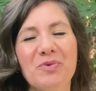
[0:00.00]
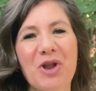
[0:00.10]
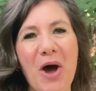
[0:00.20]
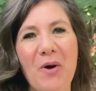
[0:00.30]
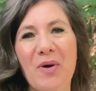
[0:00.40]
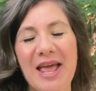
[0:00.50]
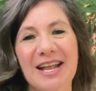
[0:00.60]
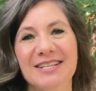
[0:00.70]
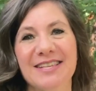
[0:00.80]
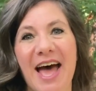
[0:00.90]
know an
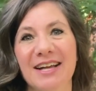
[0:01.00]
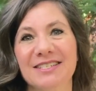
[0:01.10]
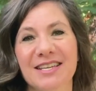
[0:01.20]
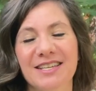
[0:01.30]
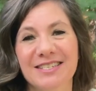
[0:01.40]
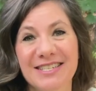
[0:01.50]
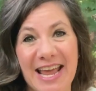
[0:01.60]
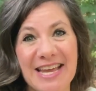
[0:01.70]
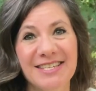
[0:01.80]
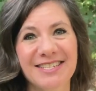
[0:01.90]
exact
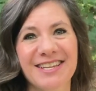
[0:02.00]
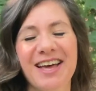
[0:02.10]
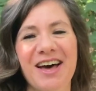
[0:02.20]
date